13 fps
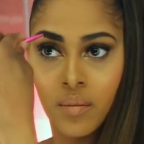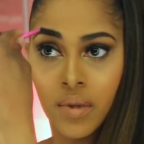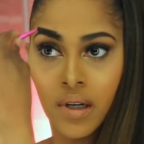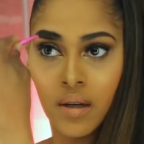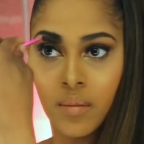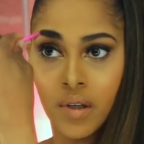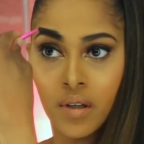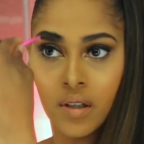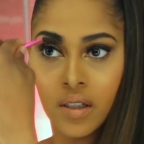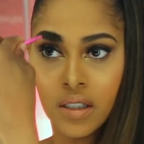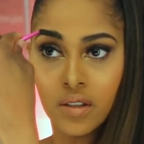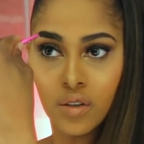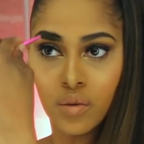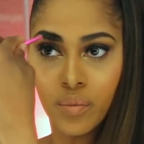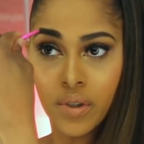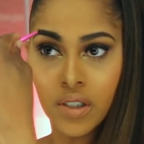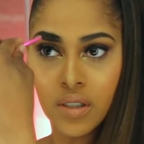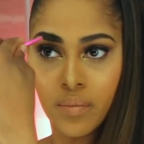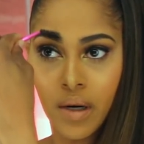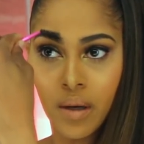but I'm going to
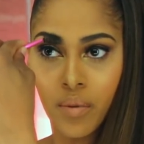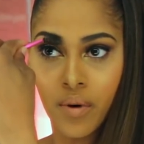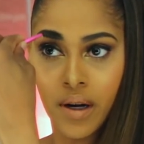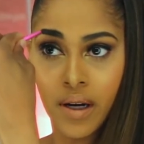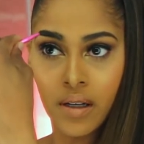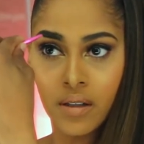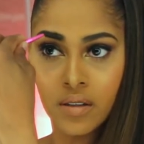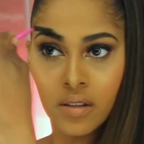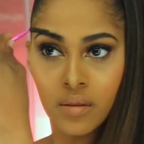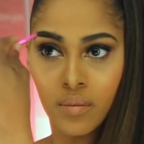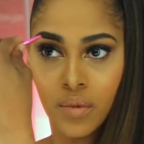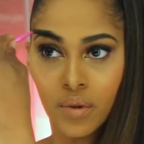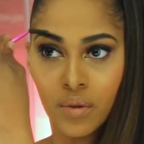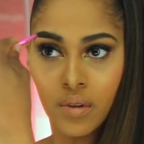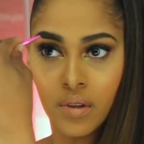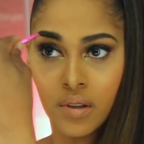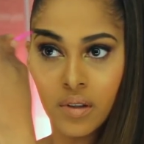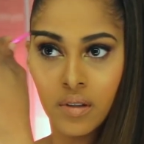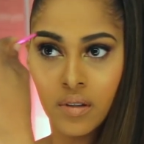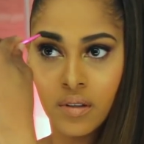brush my brow some
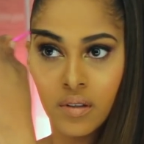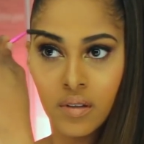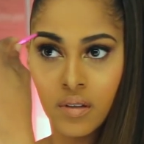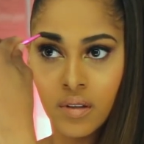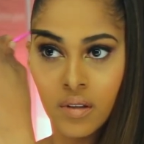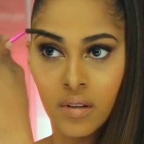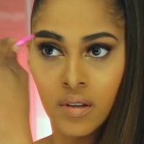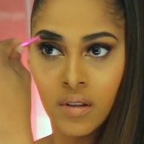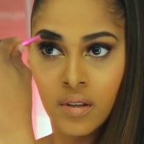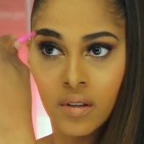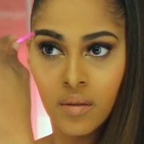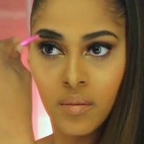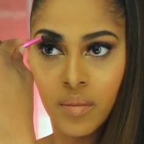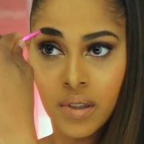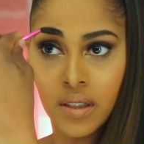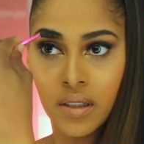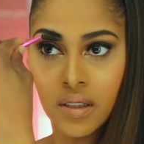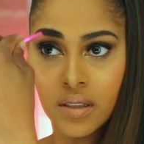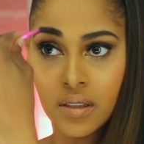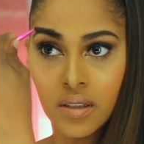more.
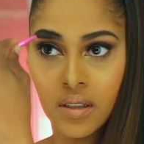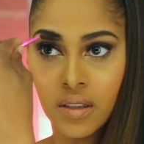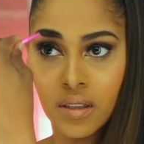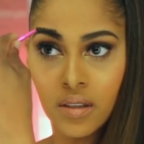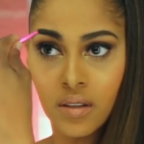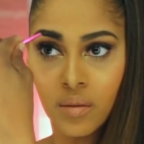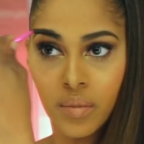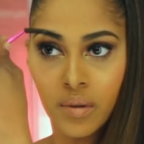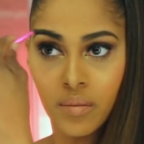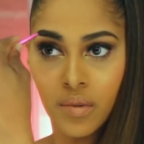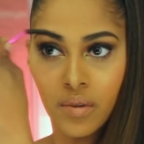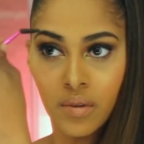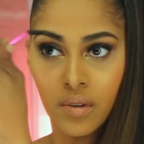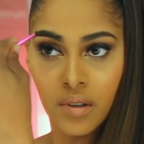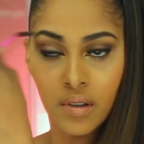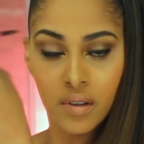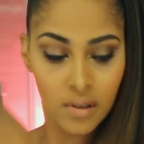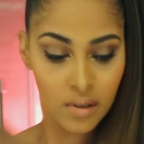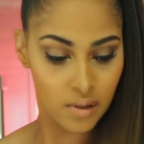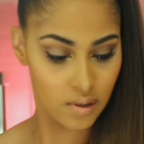Blend this in a little bit
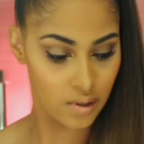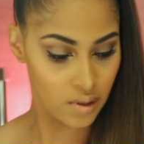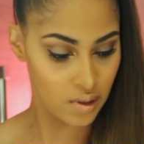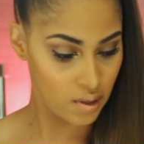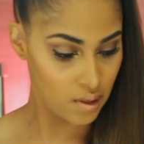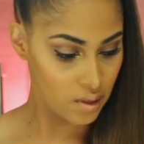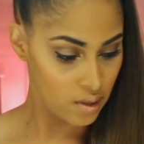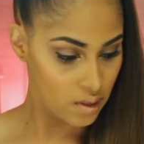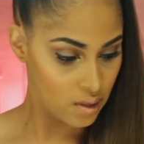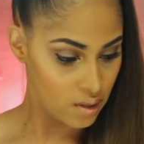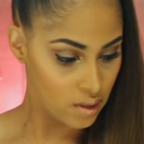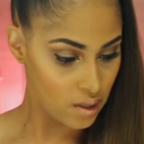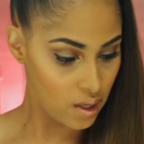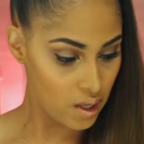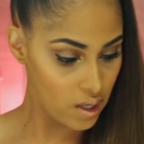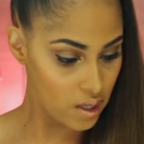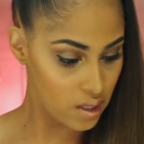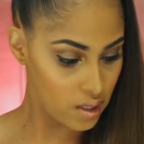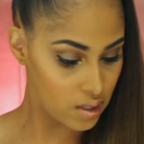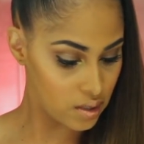more.
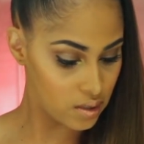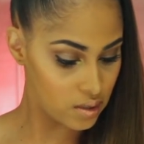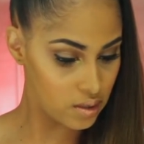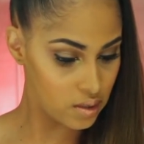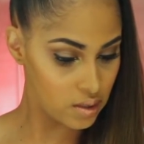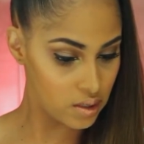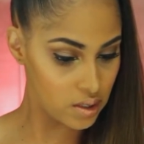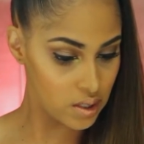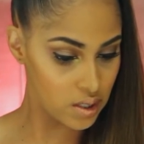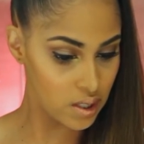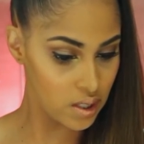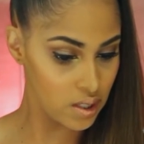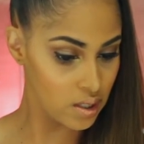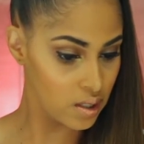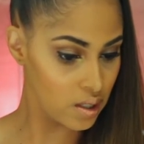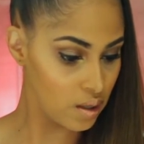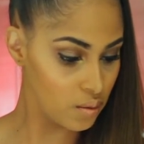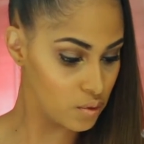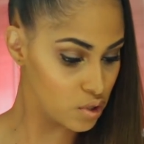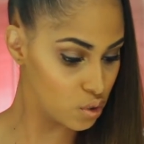And
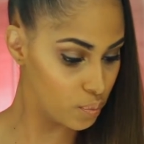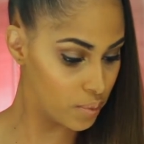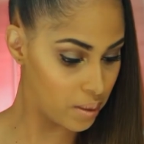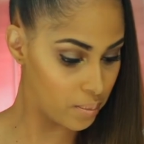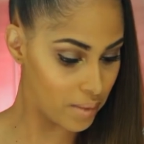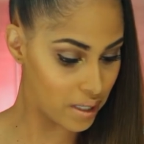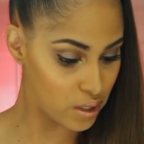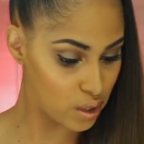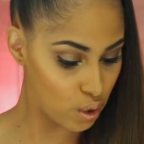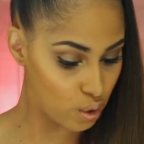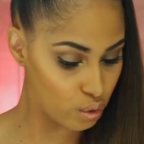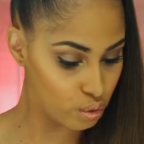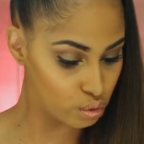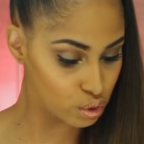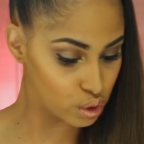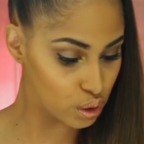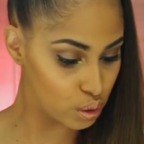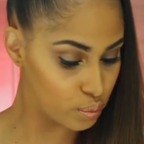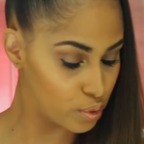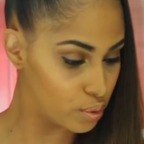I want to blend my nose
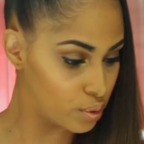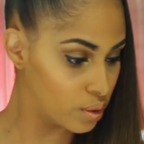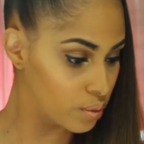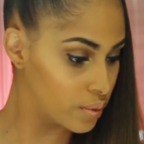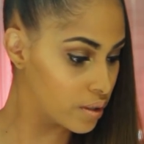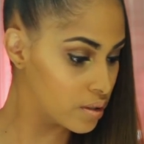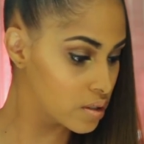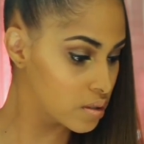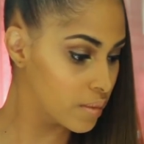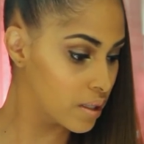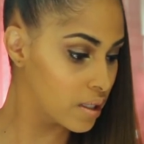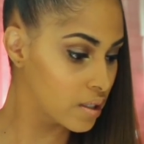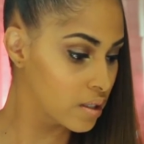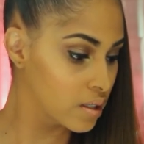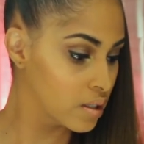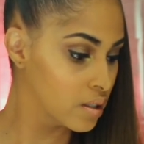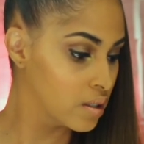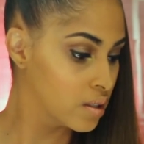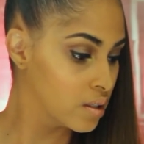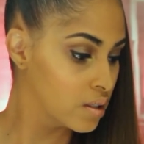some more. Where is my
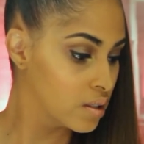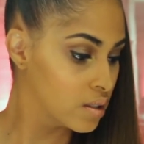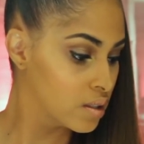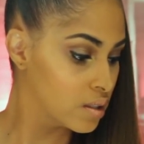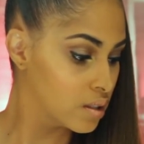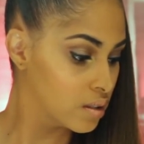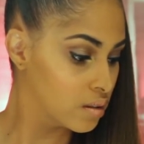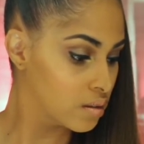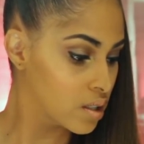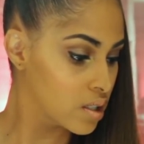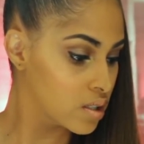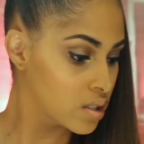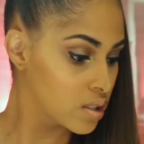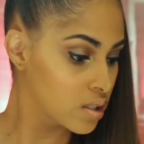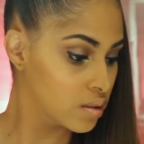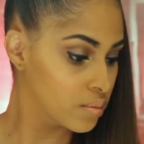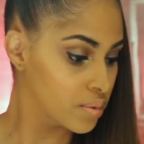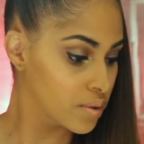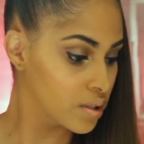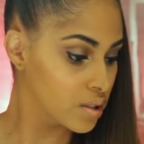little
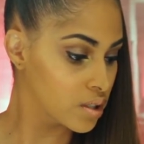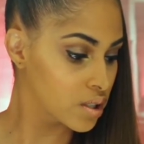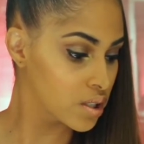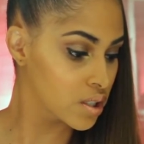concealer brush?